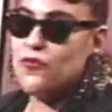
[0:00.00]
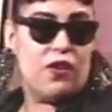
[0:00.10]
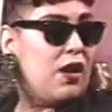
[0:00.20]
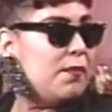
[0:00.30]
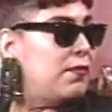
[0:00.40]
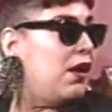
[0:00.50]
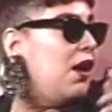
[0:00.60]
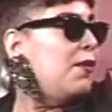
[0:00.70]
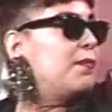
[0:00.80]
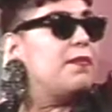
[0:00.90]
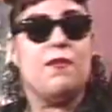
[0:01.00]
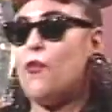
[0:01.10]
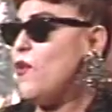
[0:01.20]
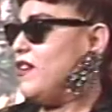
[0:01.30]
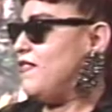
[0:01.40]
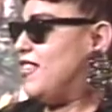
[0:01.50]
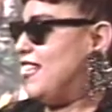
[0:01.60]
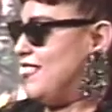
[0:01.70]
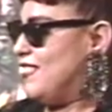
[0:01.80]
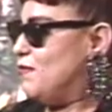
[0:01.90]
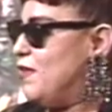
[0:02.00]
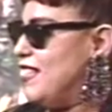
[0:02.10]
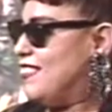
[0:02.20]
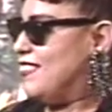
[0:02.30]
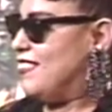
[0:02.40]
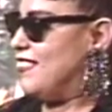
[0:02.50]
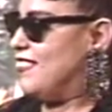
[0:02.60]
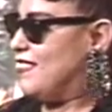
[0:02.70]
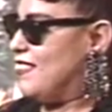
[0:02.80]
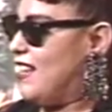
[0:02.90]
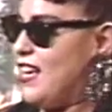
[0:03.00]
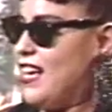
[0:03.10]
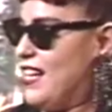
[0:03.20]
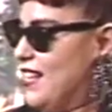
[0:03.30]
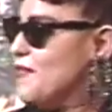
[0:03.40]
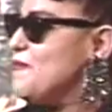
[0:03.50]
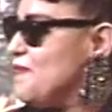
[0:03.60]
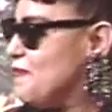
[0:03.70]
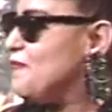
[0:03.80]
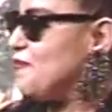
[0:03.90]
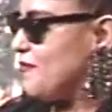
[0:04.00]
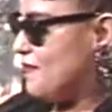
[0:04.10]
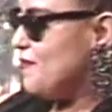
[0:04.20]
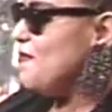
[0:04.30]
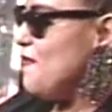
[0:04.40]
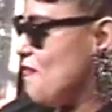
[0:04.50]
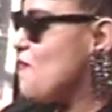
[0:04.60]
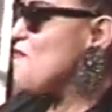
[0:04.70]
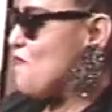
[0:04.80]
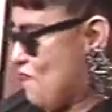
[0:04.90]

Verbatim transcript: from um, one of these pieces. So this is a woodblock behind you mm -hmm. on